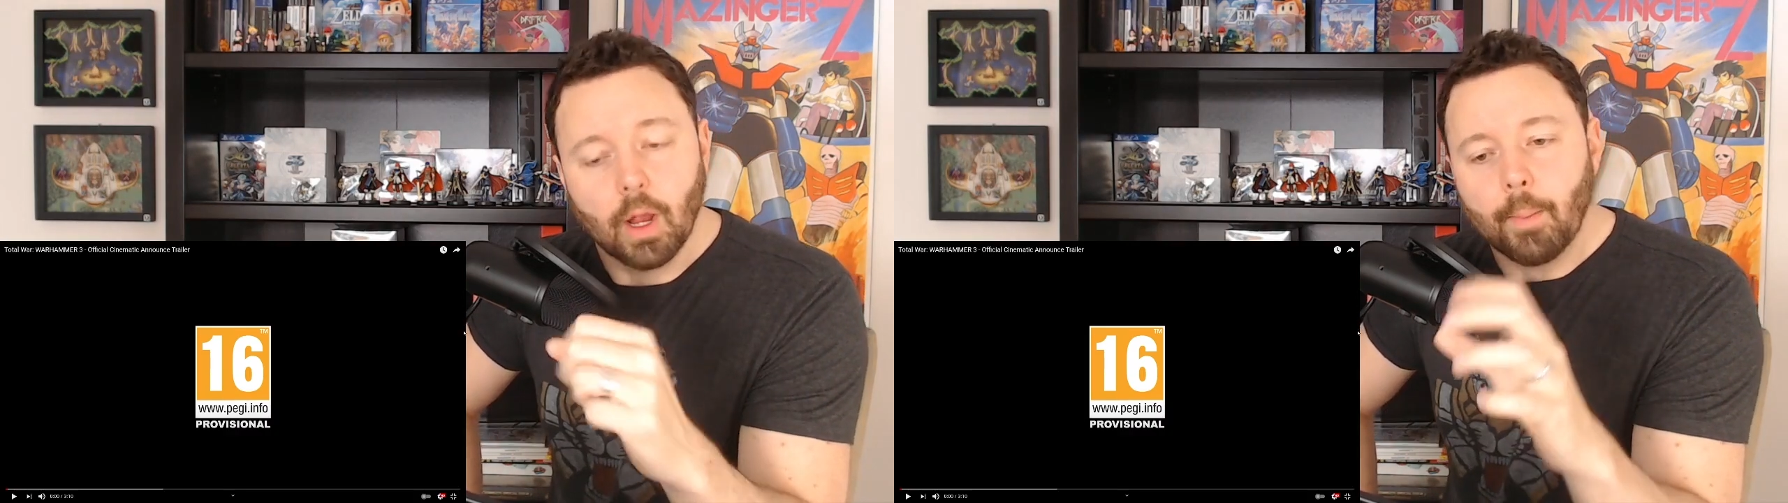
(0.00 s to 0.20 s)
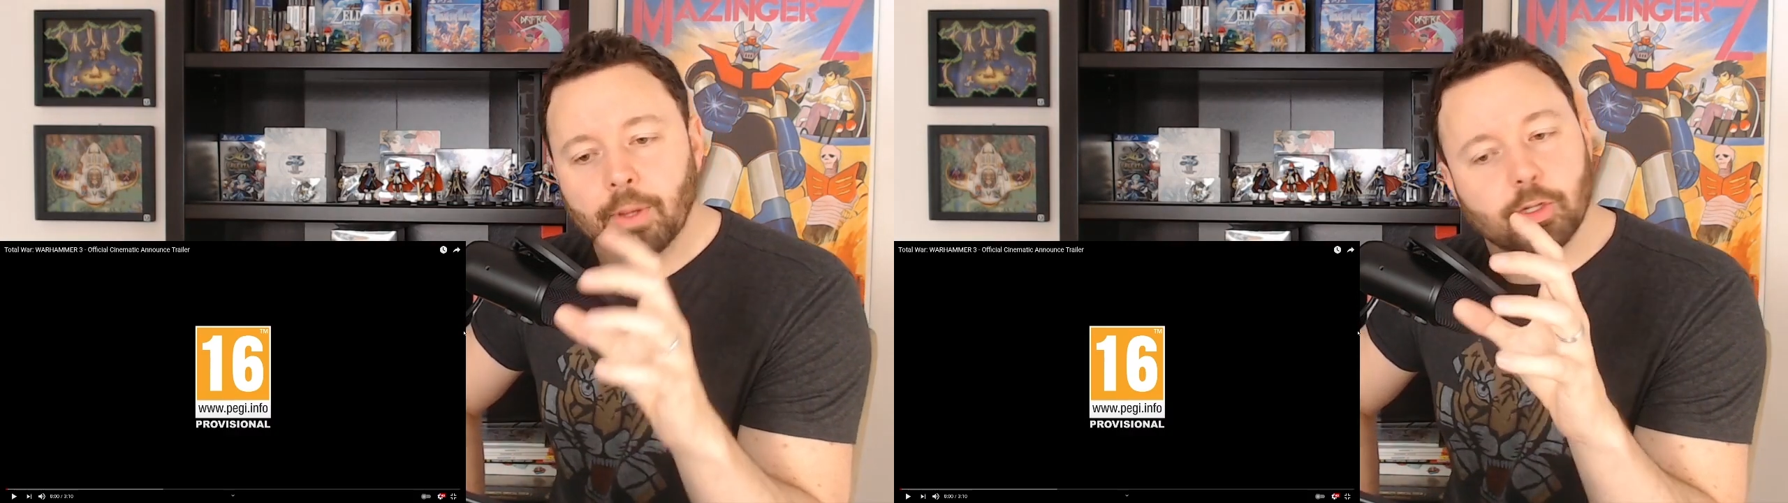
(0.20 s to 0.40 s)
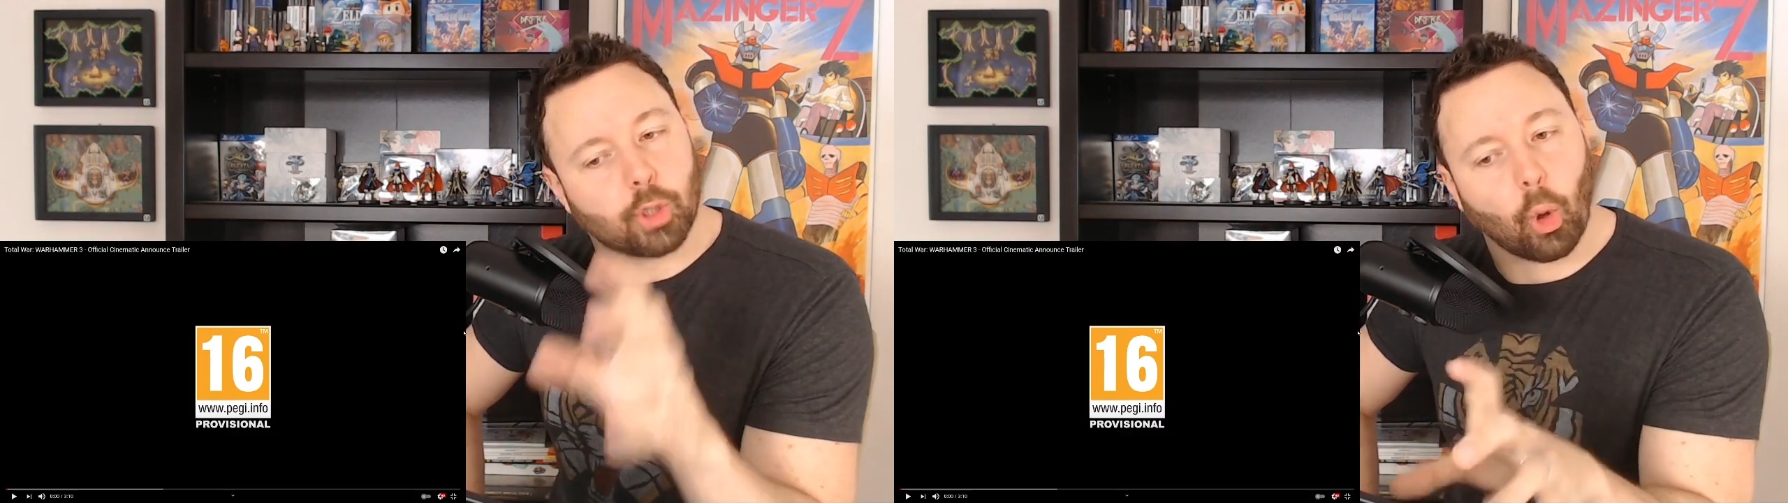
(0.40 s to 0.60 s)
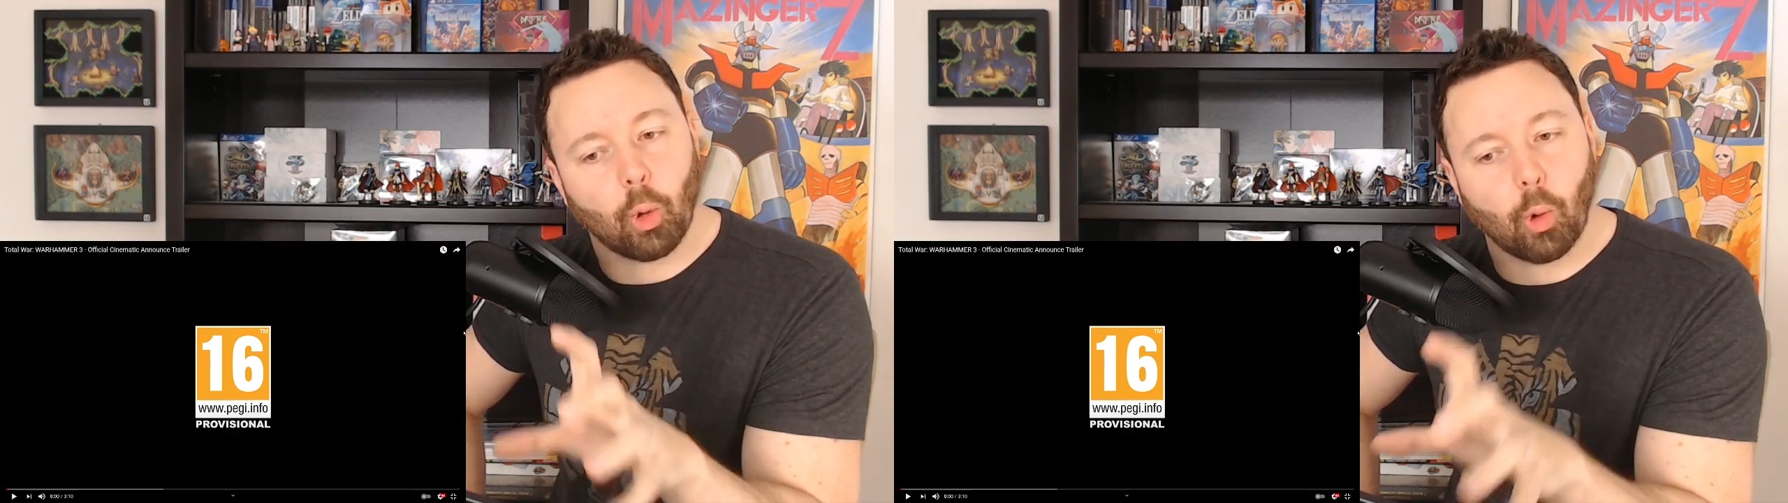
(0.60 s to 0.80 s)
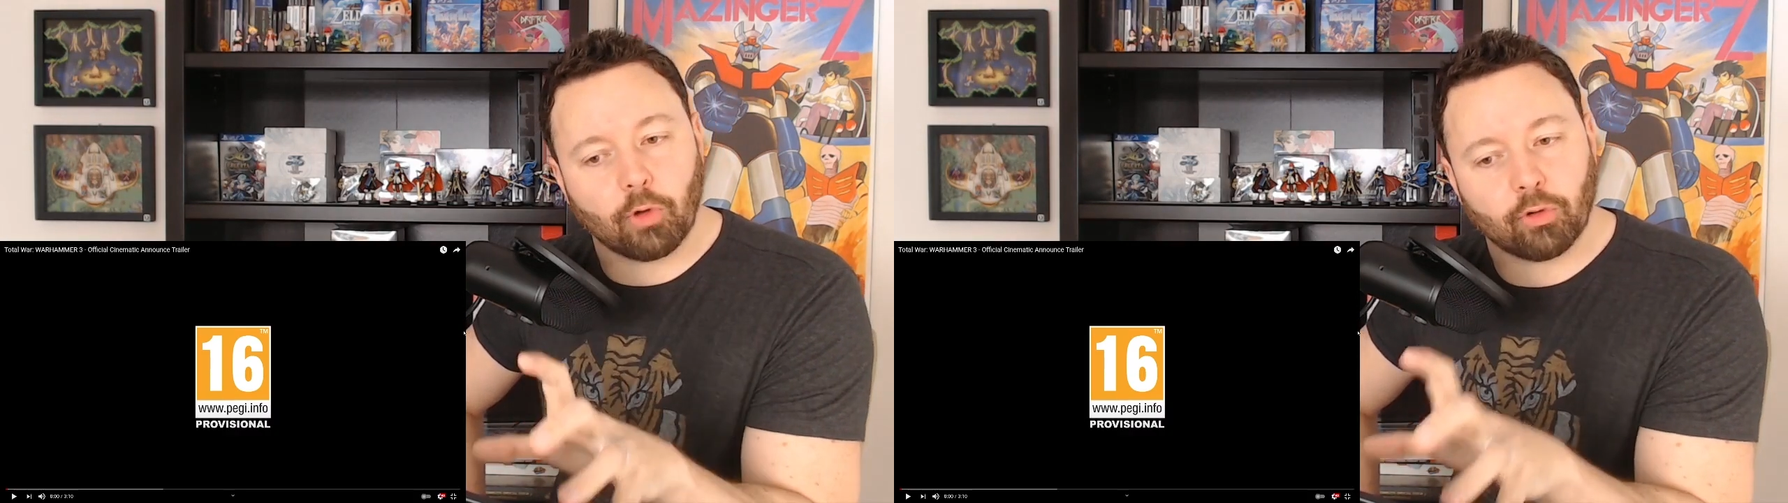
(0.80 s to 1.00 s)
But the Total
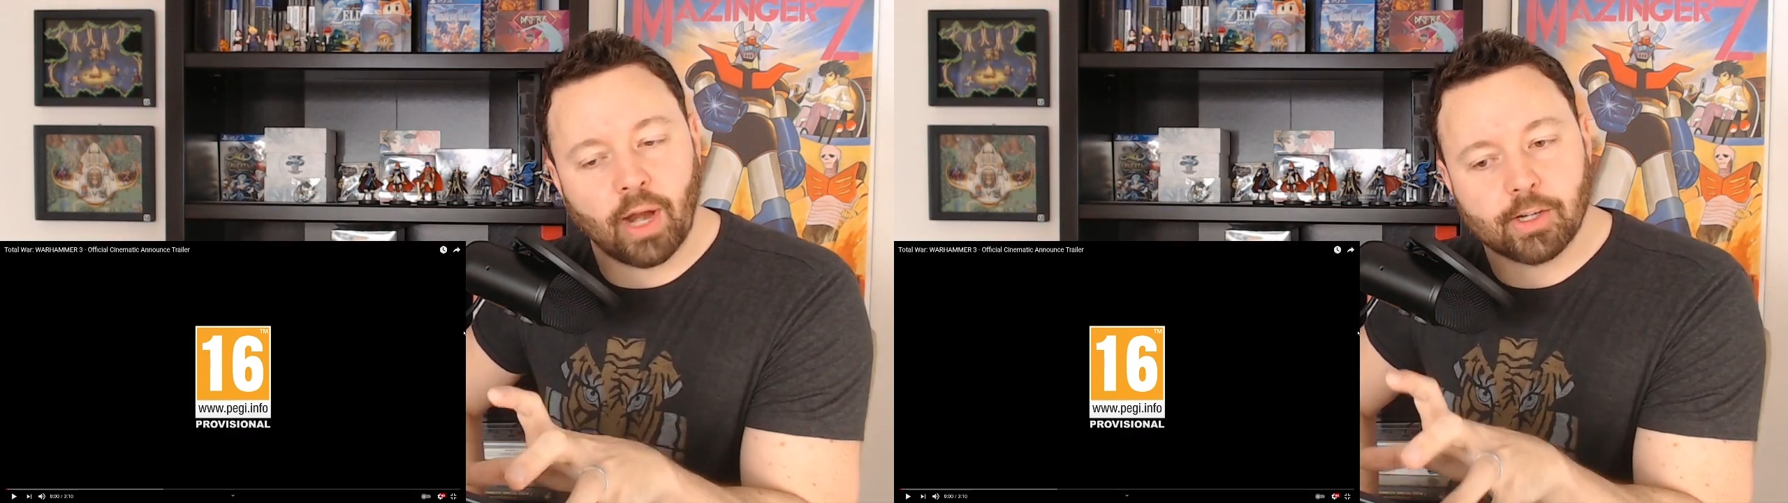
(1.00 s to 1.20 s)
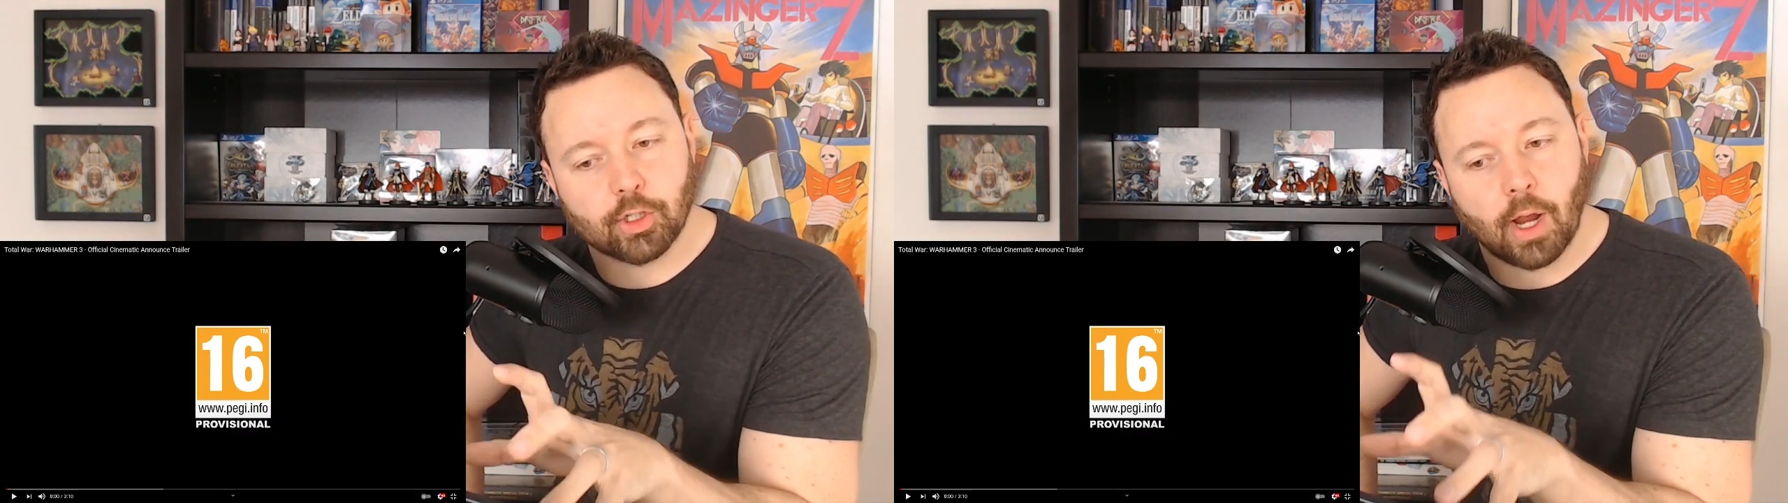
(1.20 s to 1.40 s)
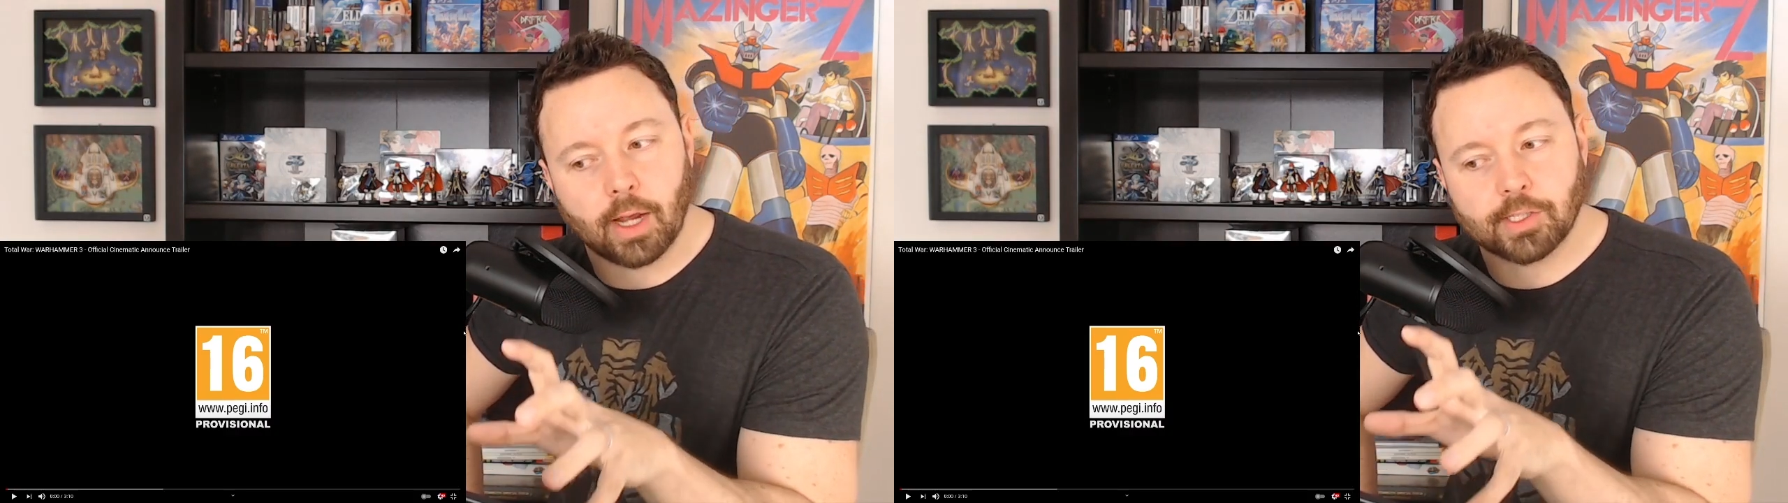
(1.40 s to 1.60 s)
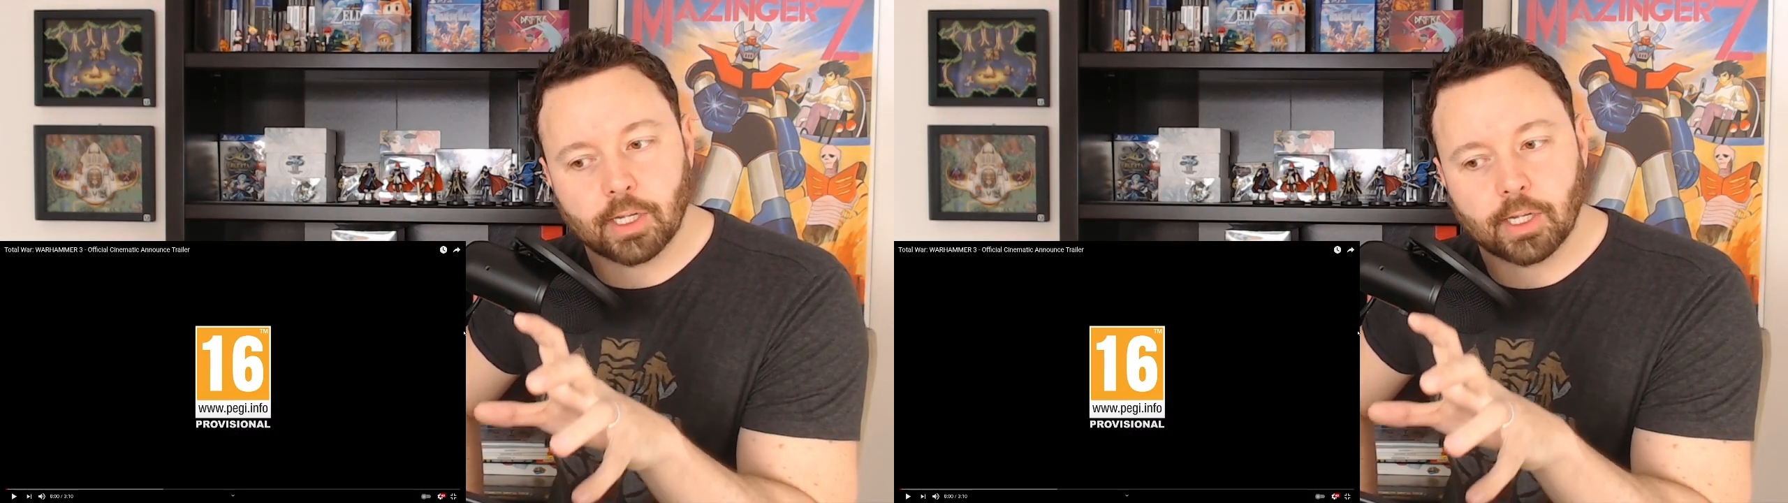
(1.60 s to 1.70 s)
War franchise